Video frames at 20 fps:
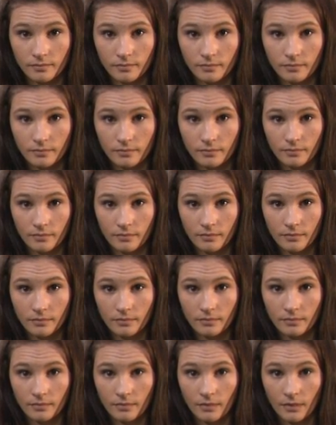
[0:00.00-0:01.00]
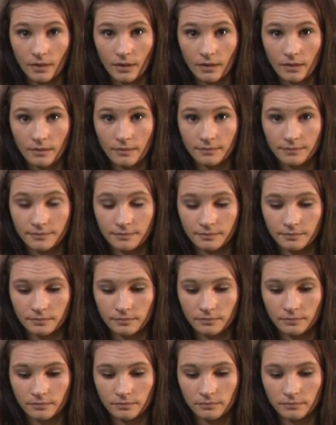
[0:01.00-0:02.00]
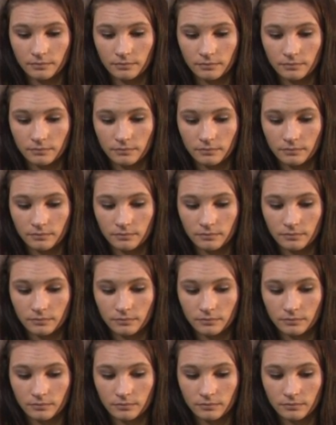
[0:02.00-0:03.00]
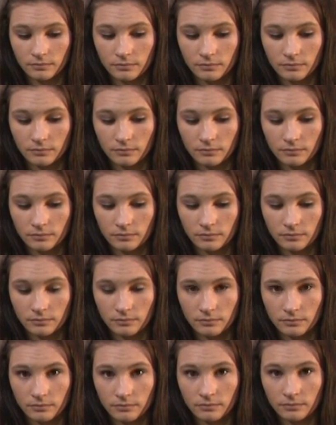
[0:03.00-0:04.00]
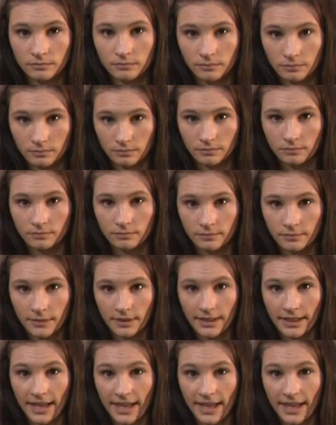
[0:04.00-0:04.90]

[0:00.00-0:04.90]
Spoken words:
The person shown says nothing.